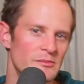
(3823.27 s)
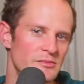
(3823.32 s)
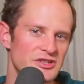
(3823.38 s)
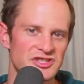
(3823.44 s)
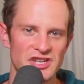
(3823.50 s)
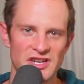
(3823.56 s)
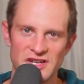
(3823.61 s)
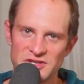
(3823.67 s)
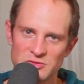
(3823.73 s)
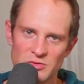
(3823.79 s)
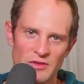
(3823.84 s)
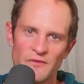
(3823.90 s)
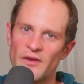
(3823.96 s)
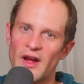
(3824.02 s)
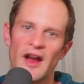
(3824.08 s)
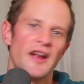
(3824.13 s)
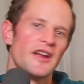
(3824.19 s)
machines
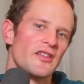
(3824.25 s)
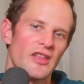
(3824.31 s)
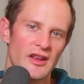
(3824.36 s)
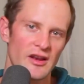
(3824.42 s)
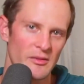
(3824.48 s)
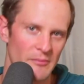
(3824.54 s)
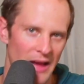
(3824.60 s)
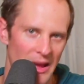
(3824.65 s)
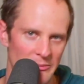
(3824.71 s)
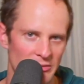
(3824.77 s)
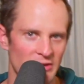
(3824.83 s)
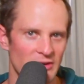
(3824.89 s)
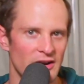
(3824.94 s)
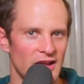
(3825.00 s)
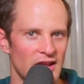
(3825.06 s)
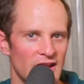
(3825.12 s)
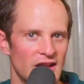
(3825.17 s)
with very little
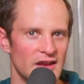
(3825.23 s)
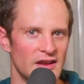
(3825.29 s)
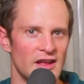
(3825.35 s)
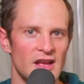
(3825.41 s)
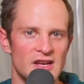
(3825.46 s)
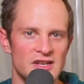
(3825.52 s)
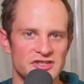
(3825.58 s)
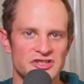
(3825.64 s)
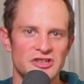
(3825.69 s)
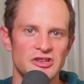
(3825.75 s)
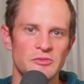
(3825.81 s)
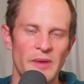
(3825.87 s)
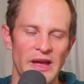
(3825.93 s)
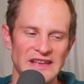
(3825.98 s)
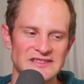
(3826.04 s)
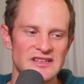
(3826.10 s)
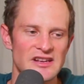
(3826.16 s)
memory. And so you
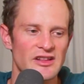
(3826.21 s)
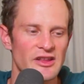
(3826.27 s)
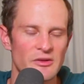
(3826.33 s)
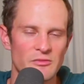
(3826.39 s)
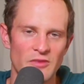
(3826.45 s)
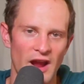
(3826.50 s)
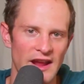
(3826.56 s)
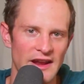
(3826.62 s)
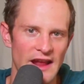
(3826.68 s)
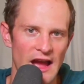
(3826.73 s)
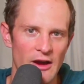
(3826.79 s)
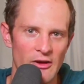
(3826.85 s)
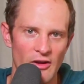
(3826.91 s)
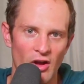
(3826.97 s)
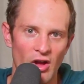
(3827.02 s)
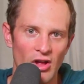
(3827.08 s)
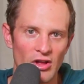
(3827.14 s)
basically write
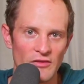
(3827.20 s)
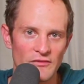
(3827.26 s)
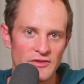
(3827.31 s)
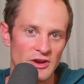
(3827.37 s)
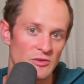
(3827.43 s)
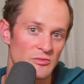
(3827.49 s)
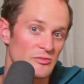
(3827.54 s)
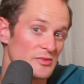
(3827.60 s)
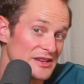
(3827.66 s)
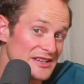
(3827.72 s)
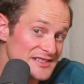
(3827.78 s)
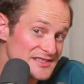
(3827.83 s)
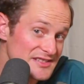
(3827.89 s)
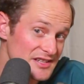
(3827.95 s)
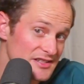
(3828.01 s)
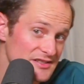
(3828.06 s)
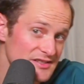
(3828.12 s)
out all of your
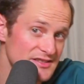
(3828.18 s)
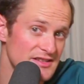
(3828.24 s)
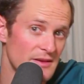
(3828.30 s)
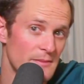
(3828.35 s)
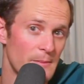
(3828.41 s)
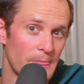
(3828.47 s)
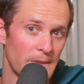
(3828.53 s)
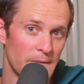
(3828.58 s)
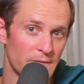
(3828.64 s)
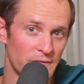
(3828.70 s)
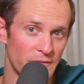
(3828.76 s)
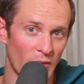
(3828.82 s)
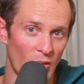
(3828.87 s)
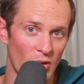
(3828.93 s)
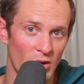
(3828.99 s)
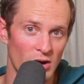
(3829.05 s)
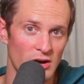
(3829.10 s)
reasons
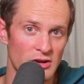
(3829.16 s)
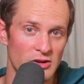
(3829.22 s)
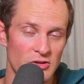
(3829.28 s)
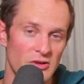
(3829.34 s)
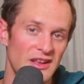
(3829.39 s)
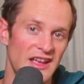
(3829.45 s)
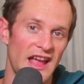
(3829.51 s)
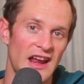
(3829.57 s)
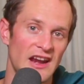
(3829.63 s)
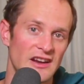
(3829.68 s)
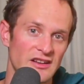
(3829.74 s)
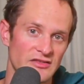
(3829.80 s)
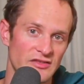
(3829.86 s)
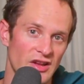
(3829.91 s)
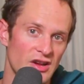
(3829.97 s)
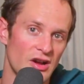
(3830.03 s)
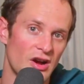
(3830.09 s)
for
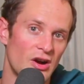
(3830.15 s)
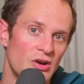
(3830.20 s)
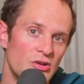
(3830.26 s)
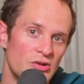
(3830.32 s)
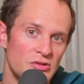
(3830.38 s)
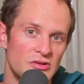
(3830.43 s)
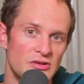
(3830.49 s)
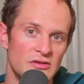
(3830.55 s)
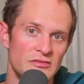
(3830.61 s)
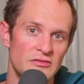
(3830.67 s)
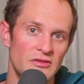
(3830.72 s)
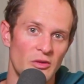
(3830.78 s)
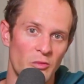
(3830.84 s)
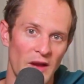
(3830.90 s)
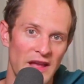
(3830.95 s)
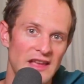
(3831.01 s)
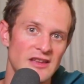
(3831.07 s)
creating the code
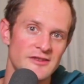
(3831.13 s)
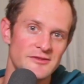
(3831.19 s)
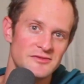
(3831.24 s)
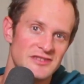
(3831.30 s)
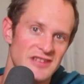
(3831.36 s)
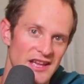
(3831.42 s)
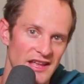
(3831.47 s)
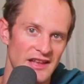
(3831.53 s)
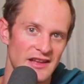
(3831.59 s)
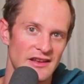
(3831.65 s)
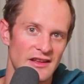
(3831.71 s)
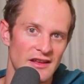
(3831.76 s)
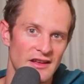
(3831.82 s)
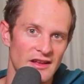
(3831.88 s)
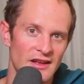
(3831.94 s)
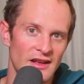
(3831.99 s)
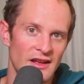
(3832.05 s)
the way you did.
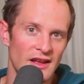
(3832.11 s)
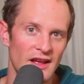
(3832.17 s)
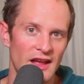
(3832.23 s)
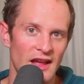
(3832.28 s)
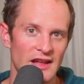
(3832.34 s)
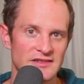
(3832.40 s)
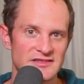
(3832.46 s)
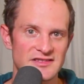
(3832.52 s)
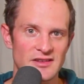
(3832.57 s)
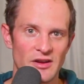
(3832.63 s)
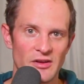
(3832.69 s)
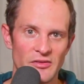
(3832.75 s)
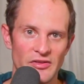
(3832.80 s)
And so